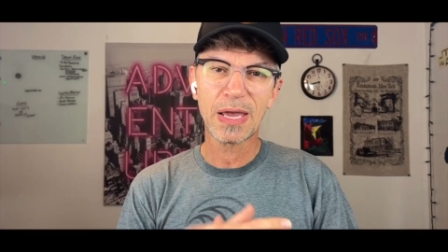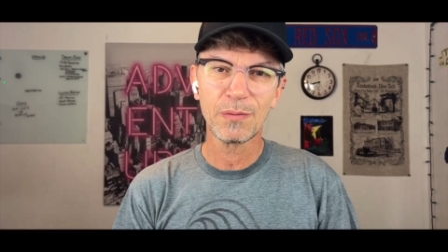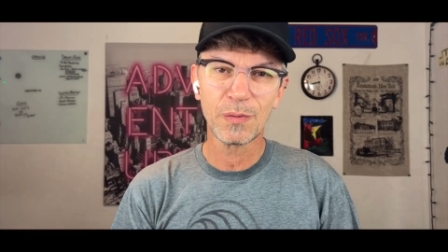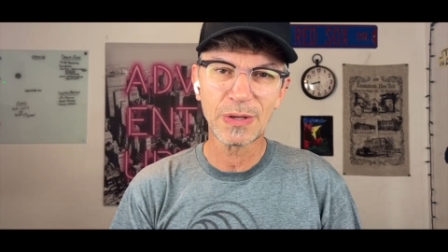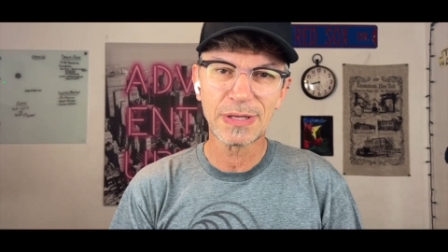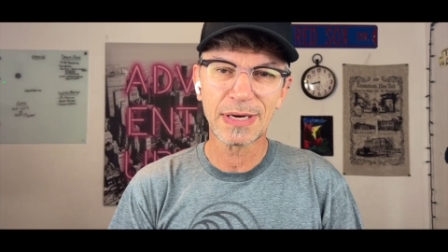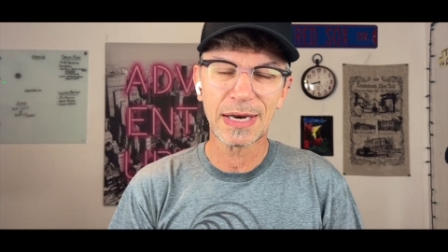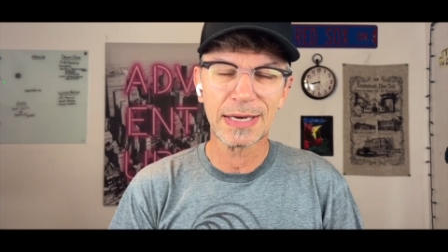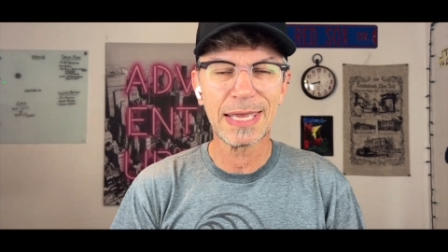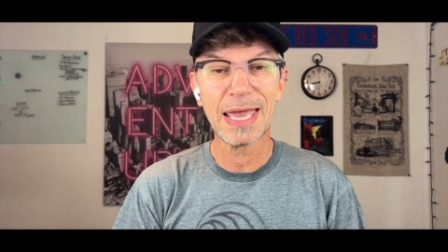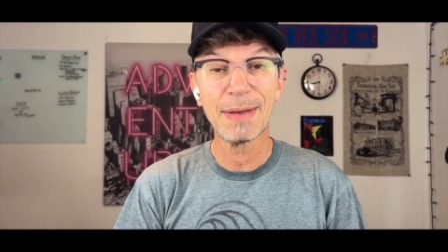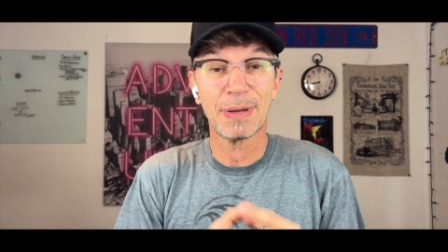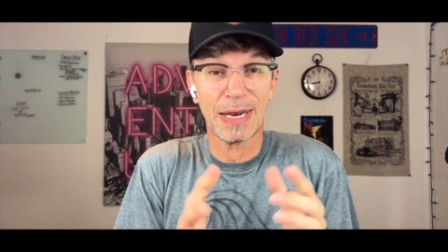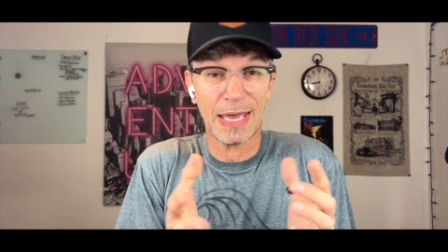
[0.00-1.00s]
we did it at
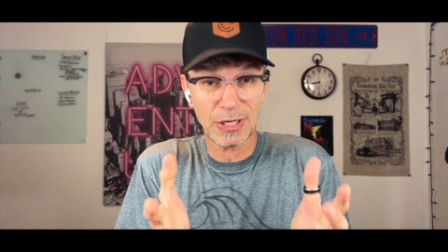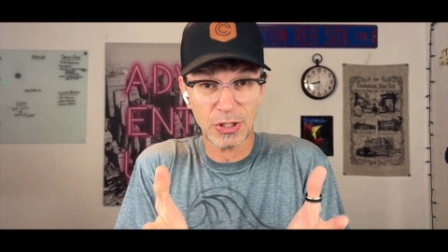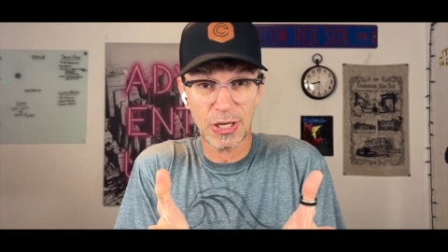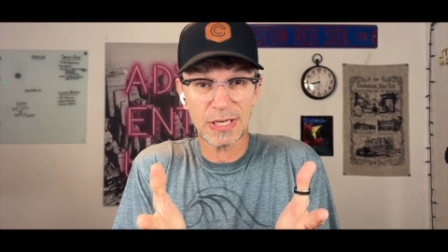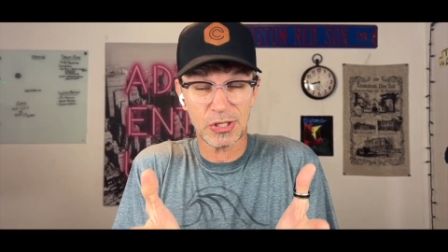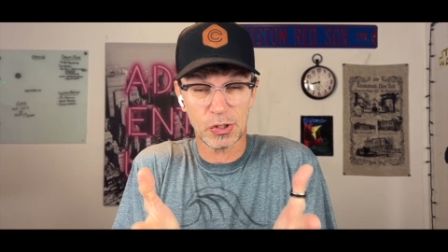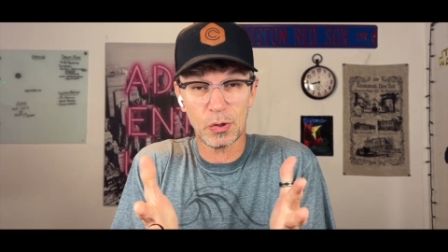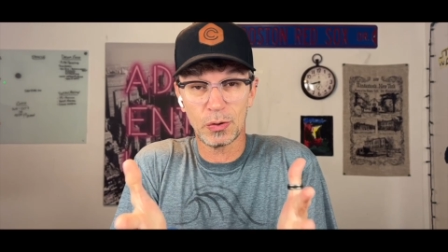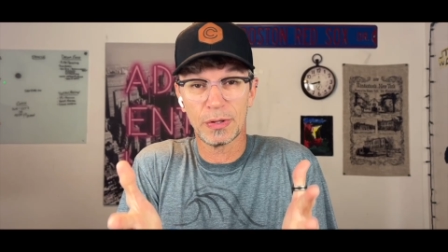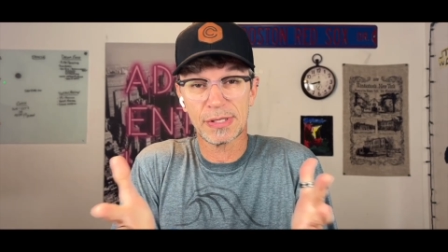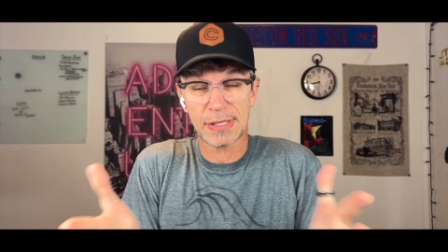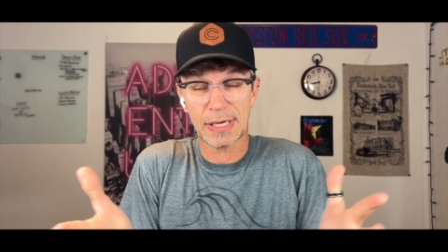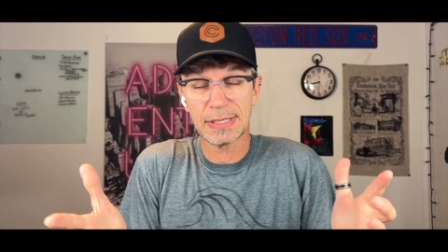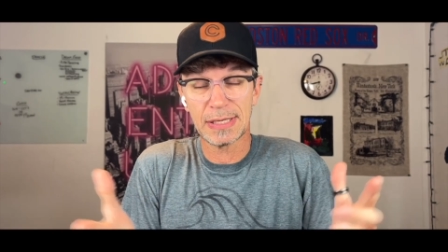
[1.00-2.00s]
camp, and actually I stole
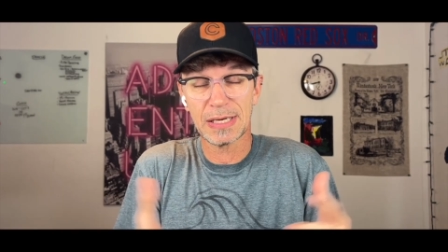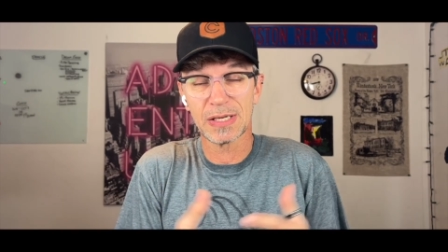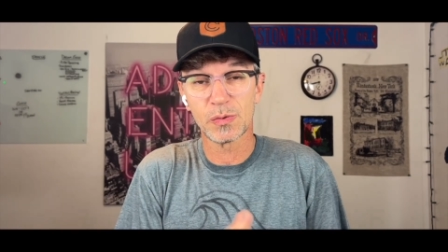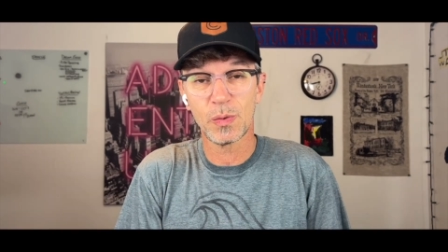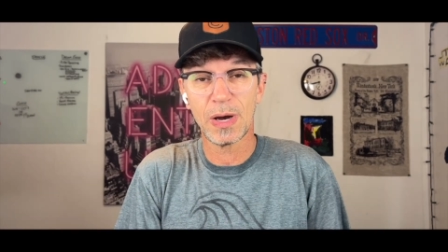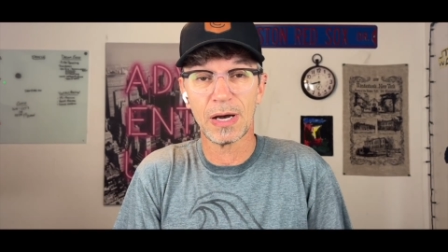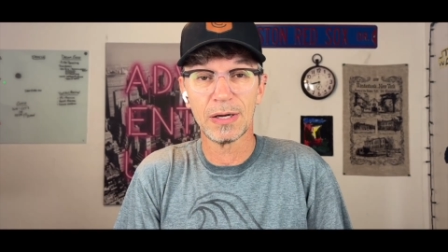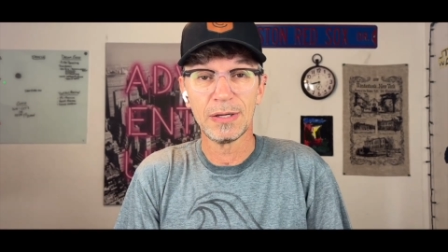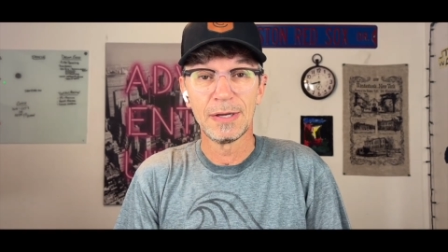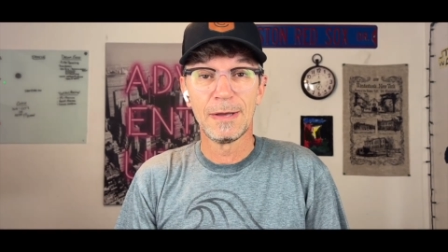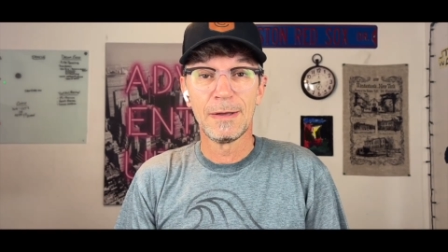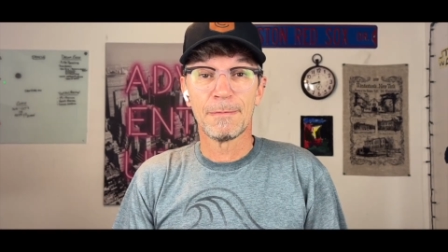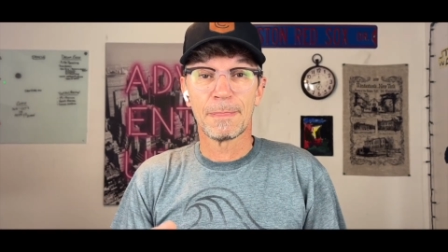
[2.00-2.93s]
this idea as well,